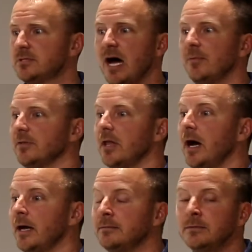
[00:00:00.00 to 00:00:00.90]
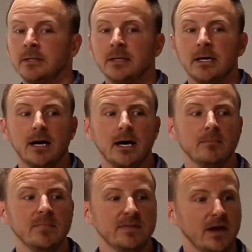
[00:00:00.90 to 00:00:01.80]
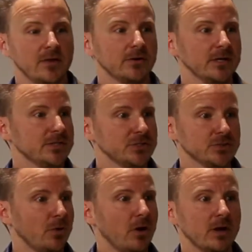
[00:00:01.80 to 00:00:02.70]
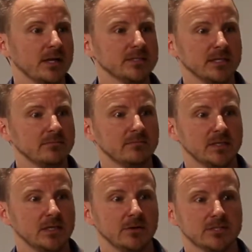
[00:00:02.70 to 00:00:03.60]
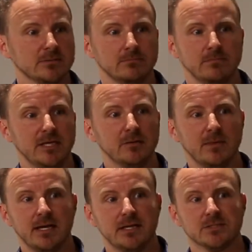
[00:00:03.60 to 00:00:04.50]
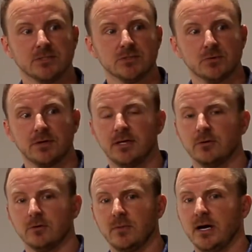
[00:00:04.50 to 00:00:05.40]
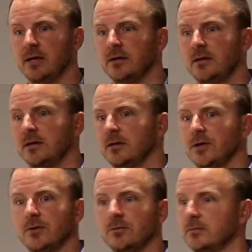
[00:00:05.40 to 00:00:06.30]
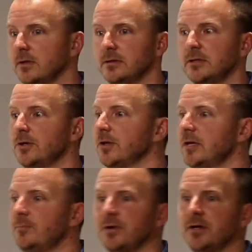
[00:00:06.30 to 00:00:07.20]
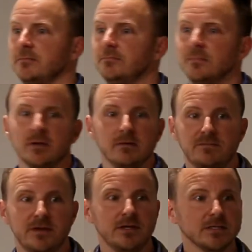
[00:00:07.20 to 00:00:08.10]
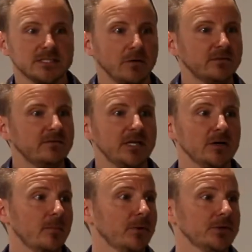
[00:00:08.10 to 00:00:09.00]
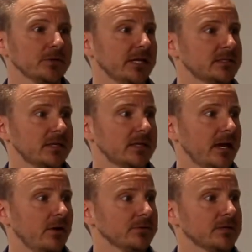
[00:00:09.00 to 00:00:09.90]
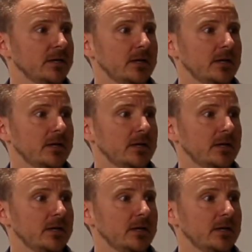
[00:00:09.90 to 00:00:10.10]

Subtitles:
top of the line. The other is just raw content. You know, it's me on my Insta story or my, literally put a selfie video up on your LinkedIn account